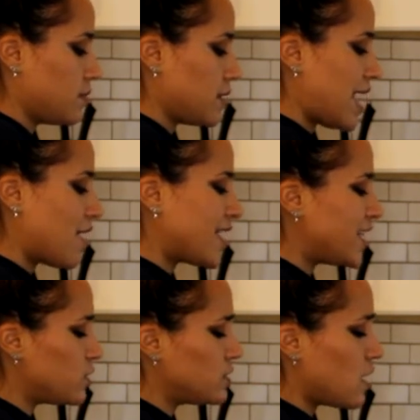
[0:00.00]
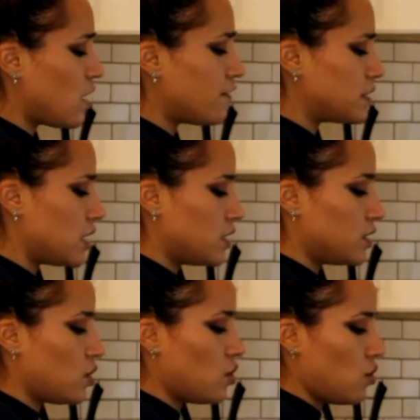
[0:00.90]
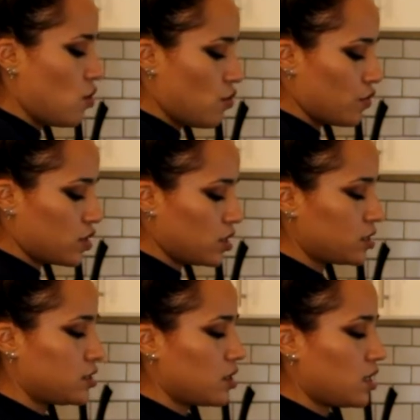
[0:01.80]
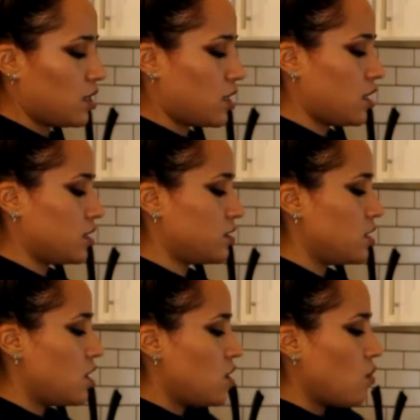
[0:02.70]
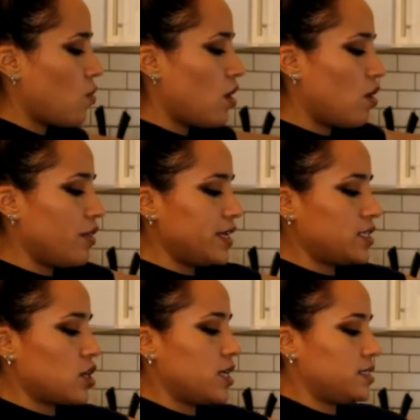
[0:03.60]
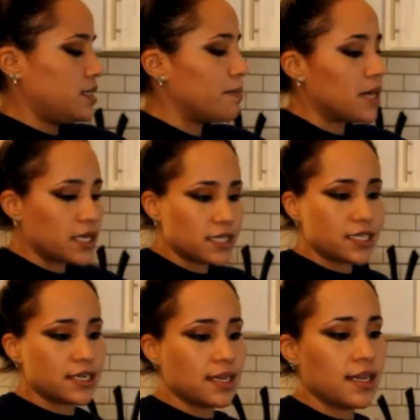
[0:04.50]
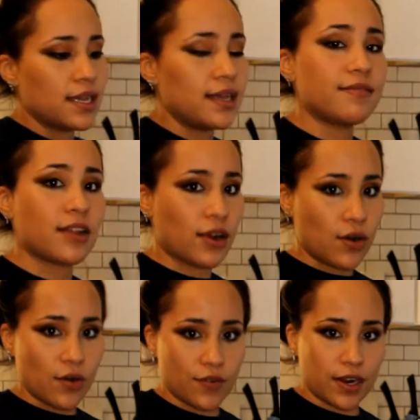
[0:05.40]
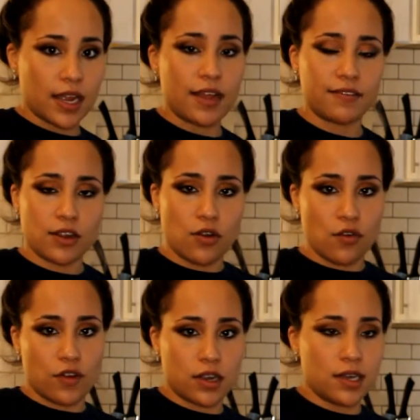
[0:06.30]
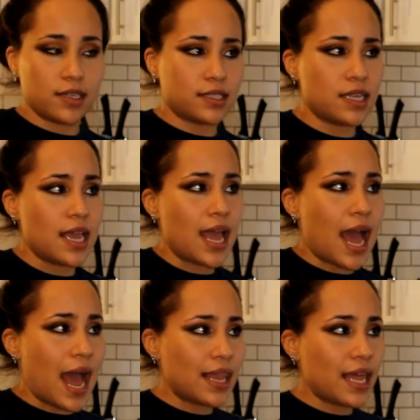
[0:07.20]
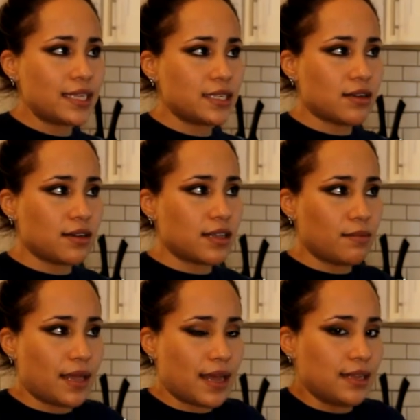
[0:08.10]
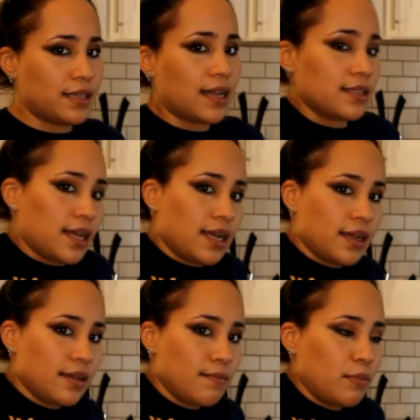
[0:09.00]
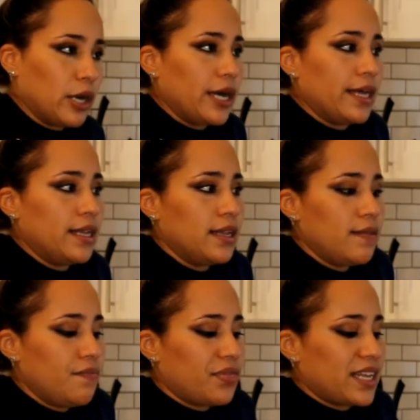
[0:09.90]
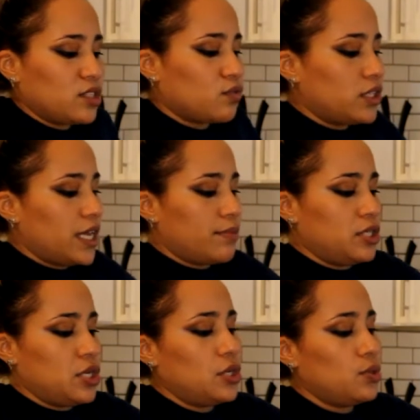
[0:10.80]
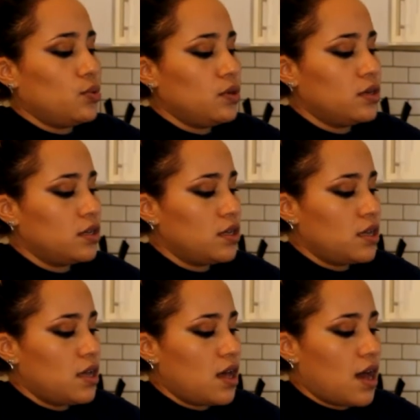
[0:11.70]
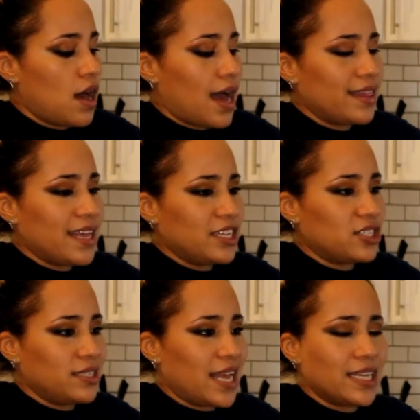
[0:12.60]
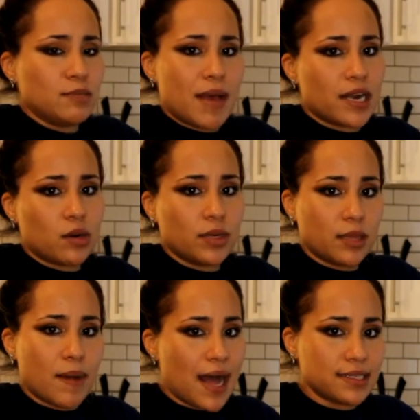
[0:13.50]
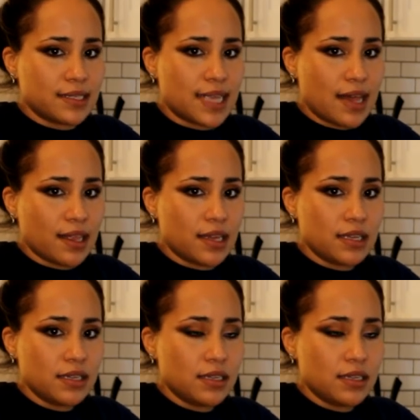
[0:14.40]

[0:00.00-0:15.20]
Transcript: How can you tell if it's overcooked or undercooked? Well, they turn into mush if they're overcooked. I like to cook them like al dente, but that's really up to you. I think it just tastes better with the pasta salad.